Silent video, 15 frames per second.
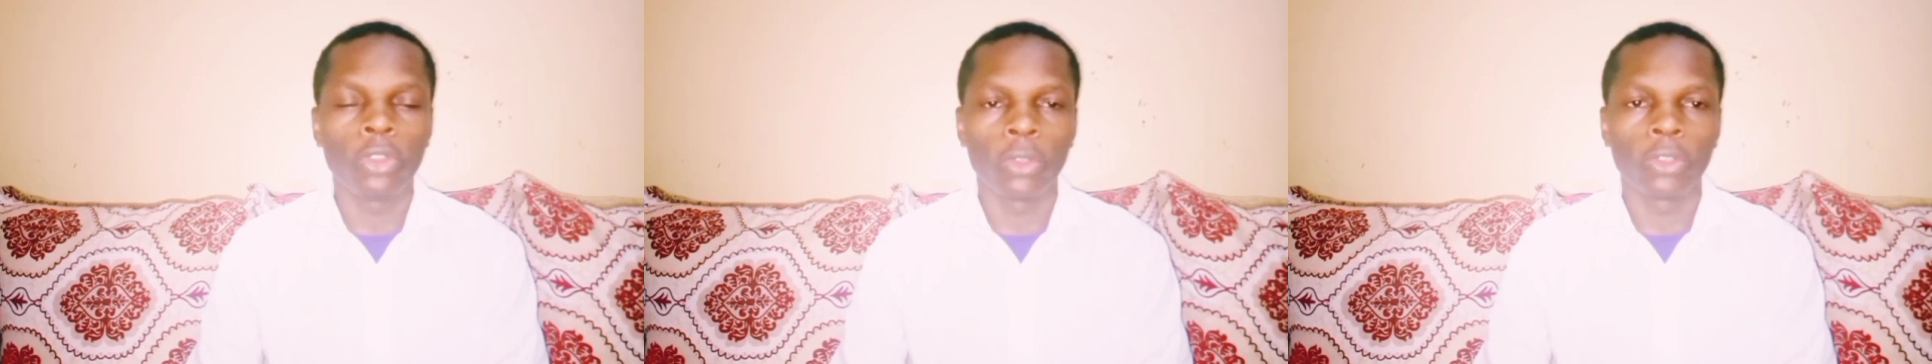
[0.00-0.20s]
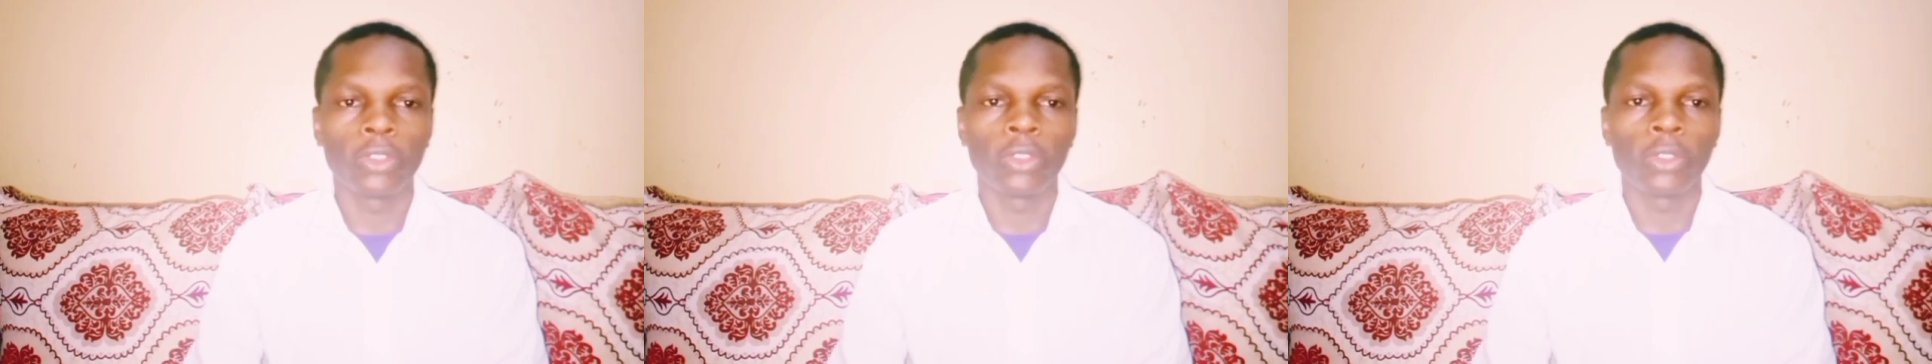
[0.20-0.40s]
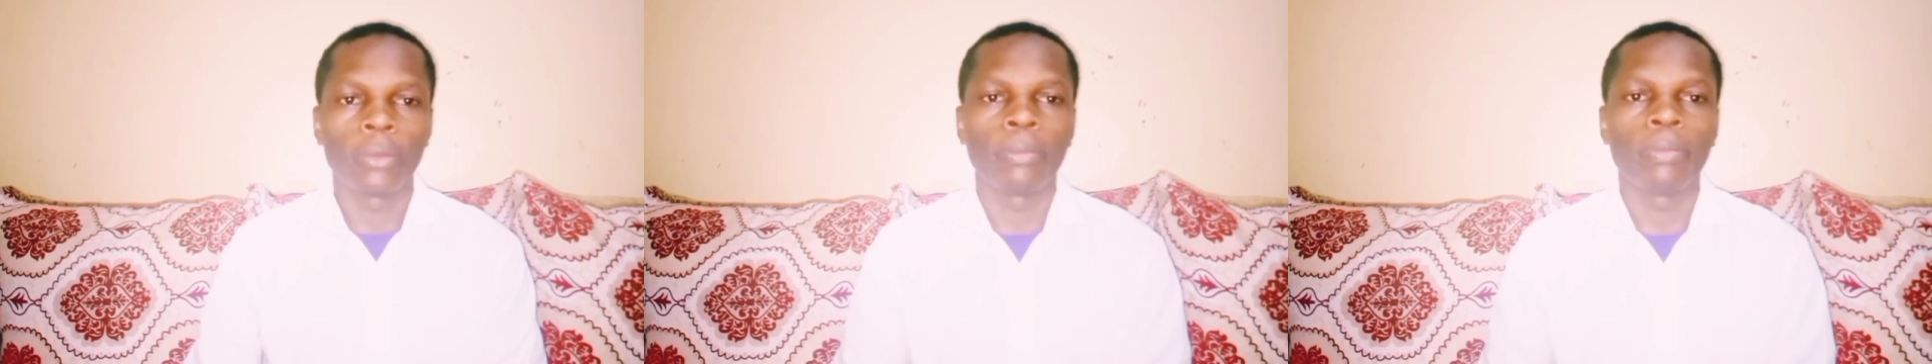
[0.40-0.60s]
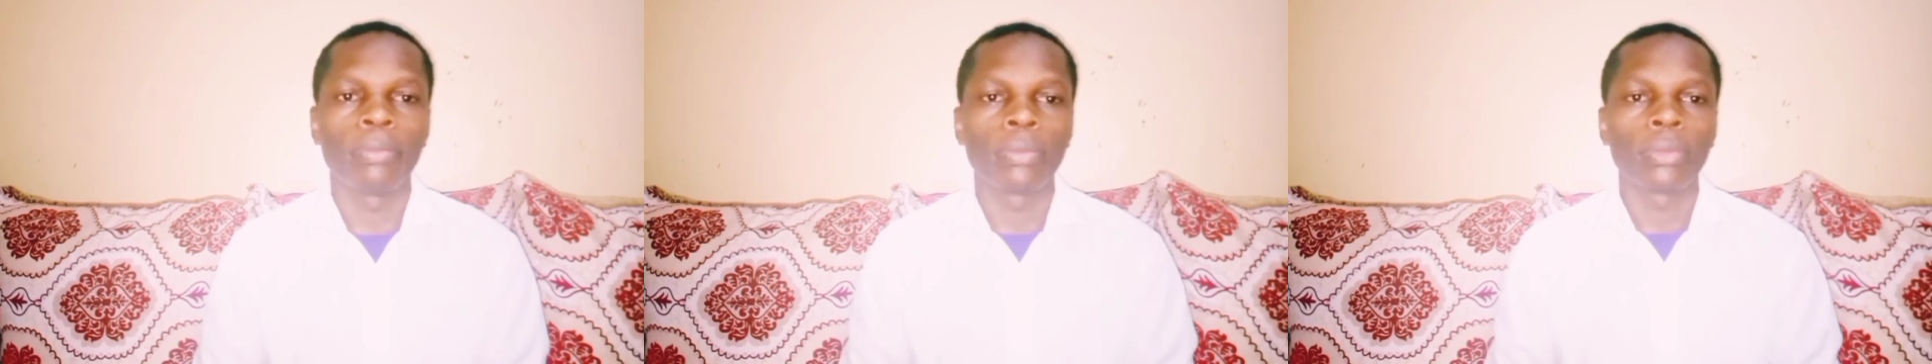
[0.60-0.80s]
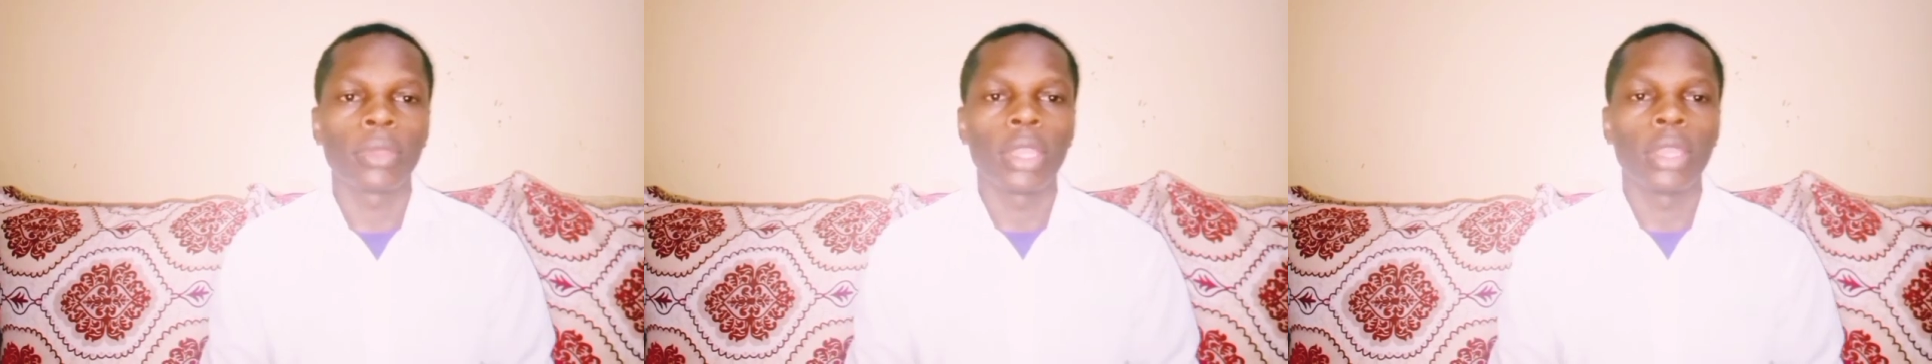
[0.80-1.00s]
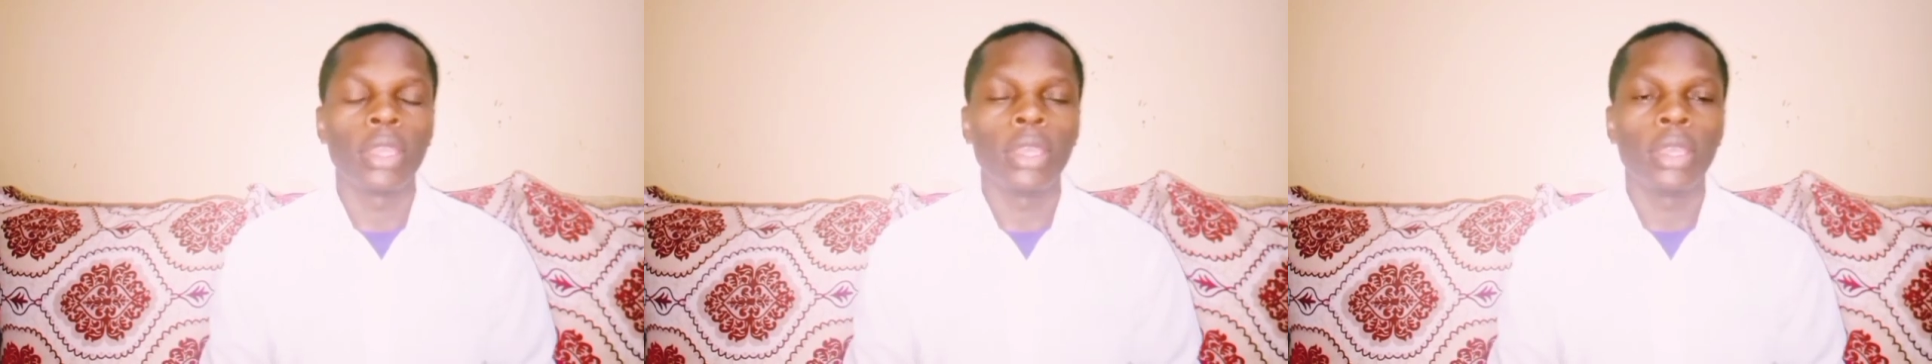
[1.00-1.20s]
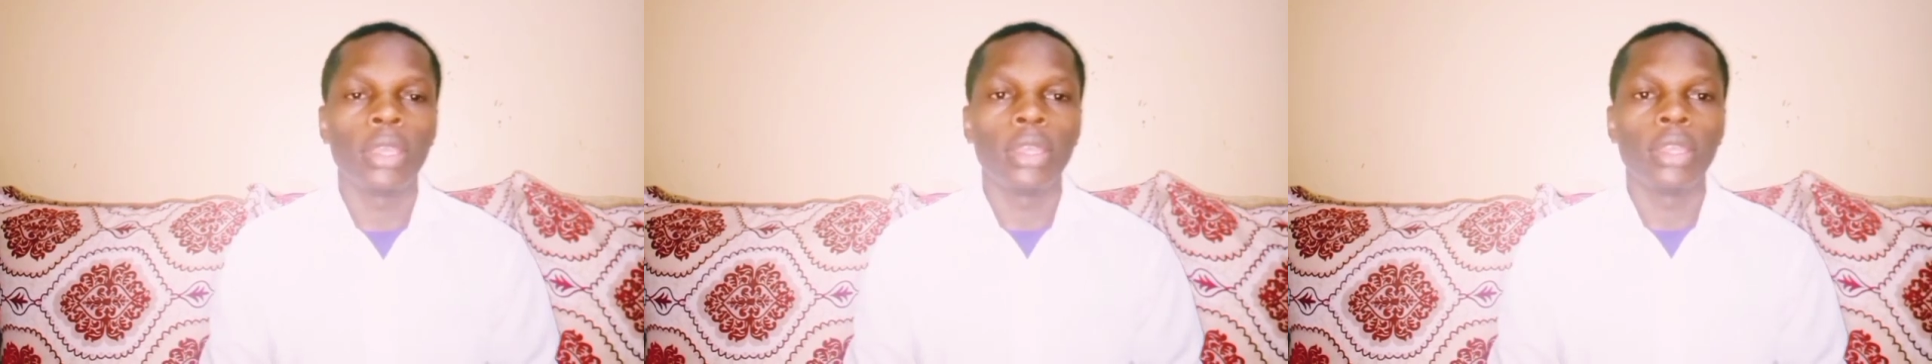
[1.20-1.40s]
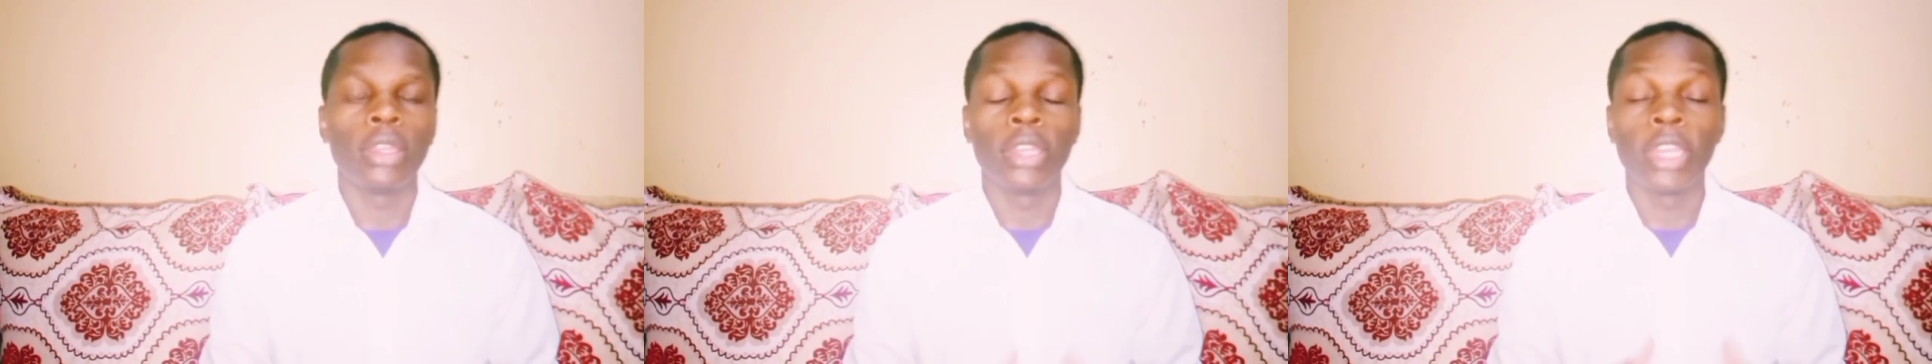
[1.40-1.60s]
talks,
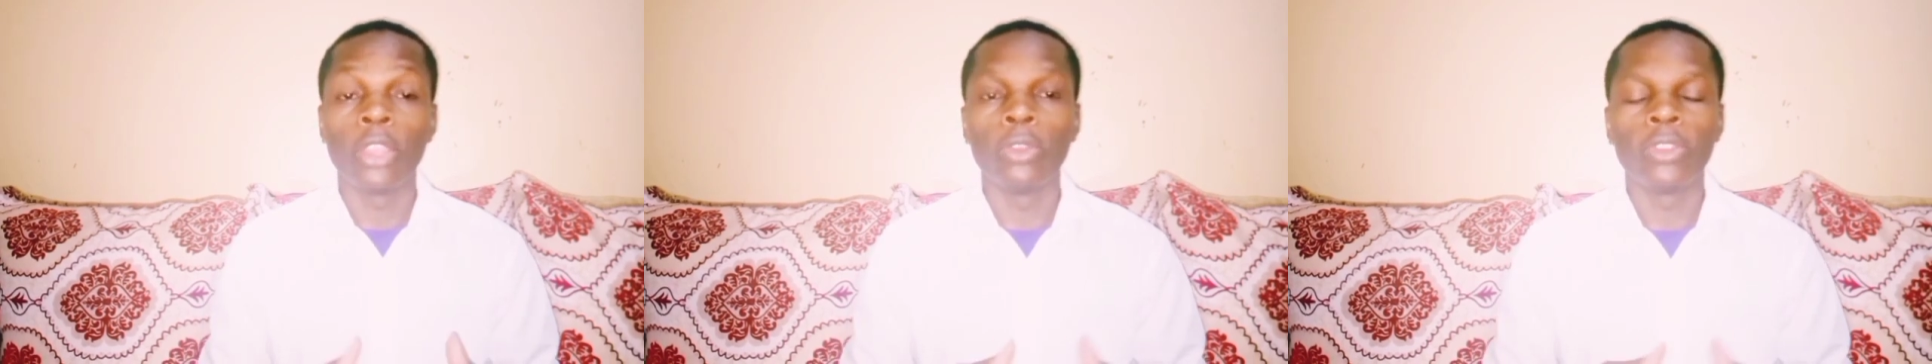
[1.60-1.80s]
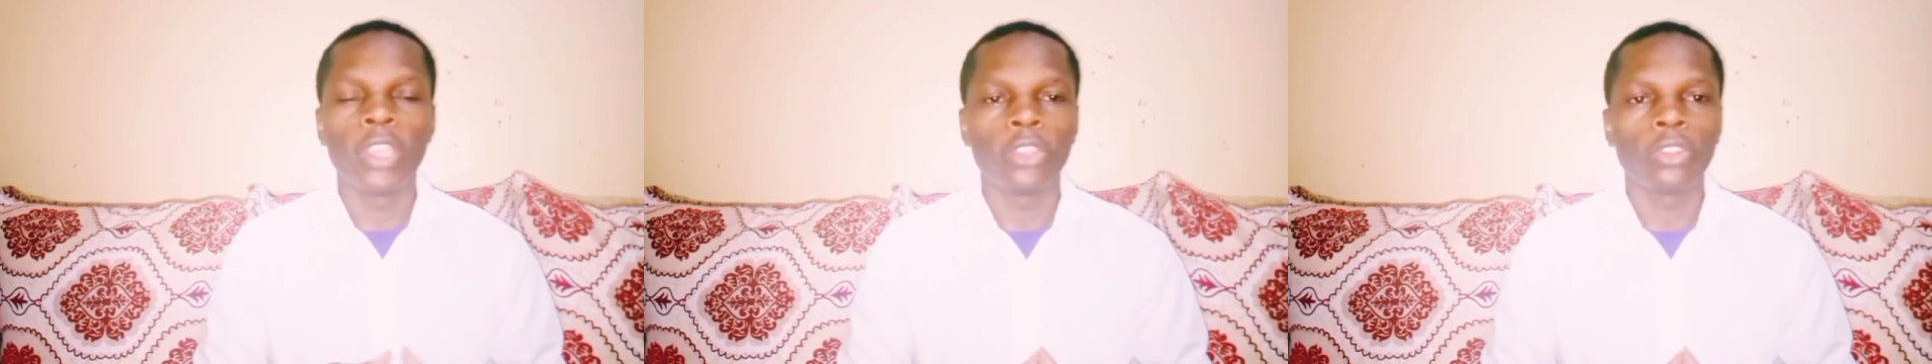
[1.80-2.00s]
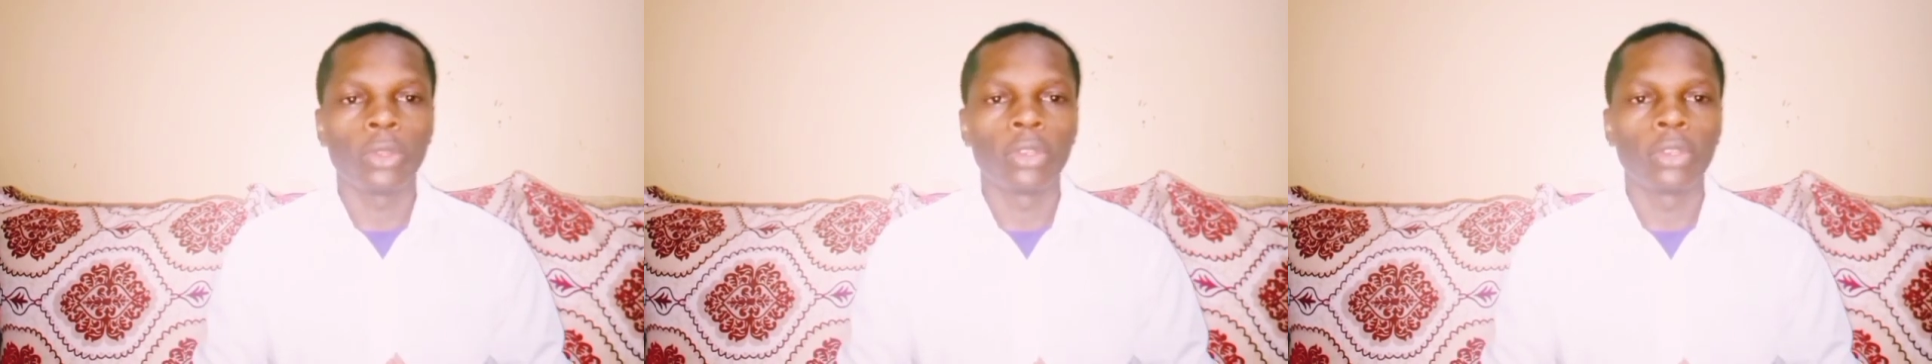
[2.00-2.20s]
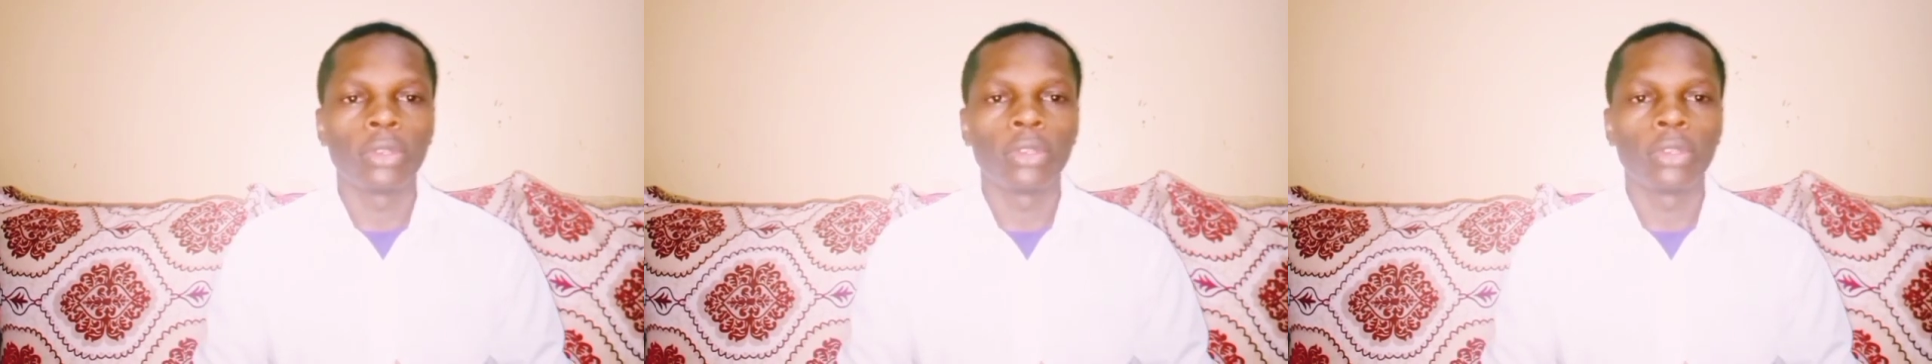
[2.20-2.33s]
negotiation.